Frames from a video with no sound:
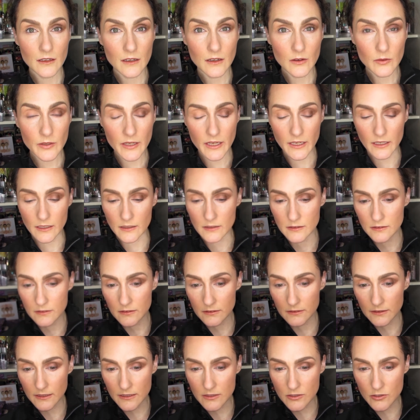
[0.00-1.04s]
Okay,
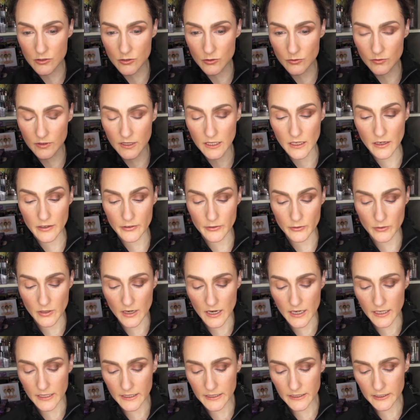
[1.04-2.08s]
let's do the other
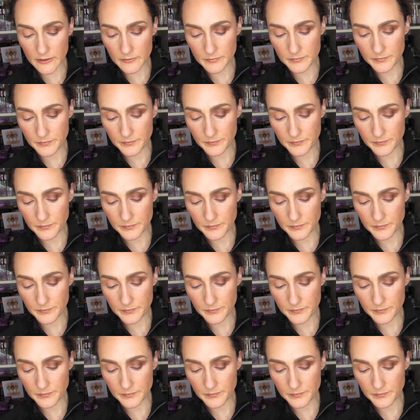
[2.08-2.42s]
eye.